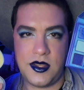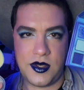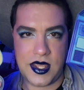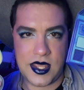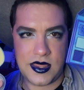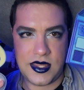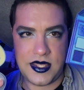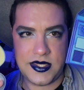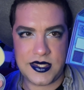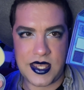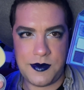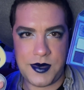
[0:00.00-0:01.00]
looking at these
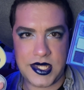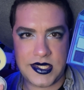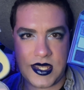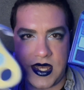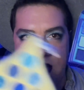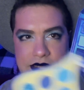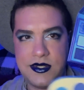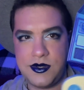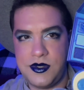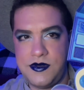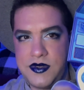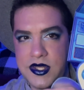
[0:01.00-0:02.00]
side by side,
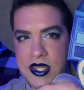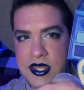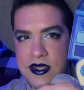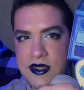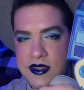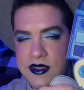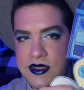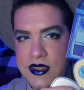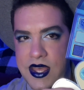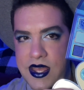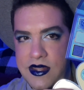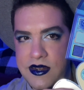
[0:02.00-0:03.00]
don't you feel like
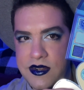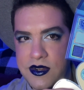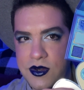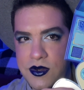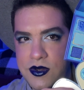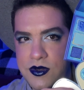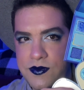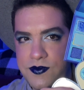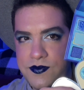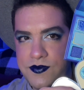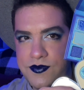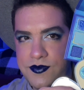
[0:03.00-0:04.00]
that
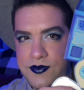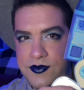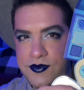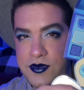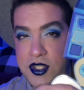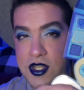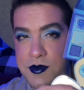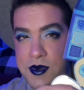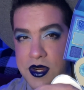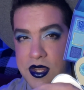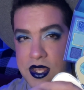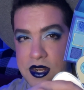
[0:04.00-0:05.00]

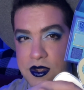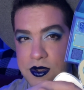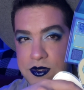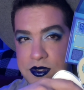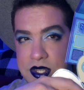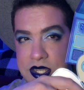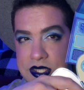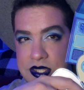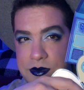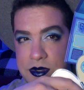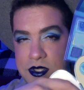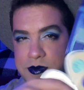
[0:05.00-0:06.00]
shimmer kind of goes nicely
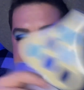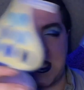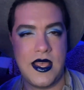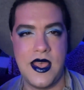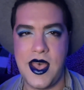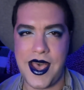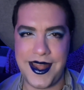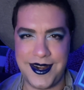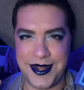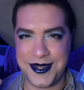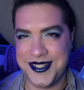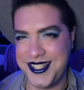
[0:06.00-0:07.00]
with those mattes? I don't
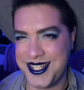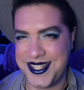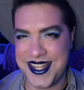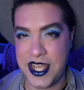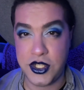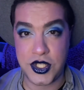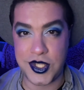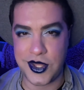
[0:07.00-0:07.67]
know, just a